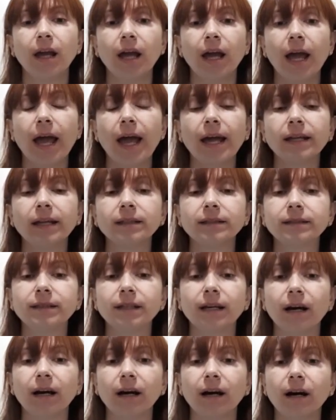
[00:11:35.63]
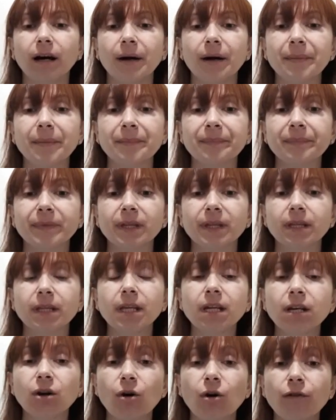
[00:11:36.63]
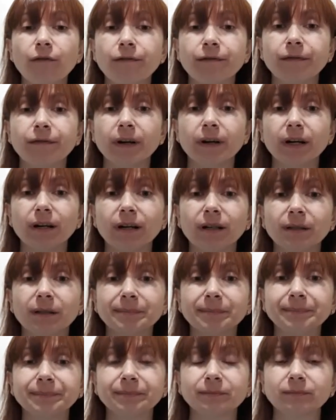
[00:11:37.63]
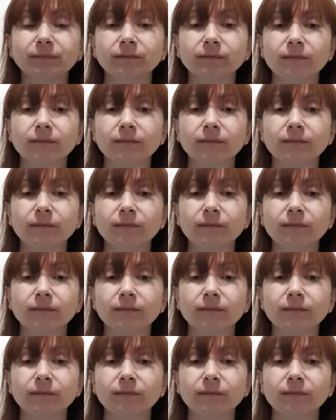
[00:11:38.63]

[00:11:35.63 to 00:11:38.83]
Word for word: And um, think of um,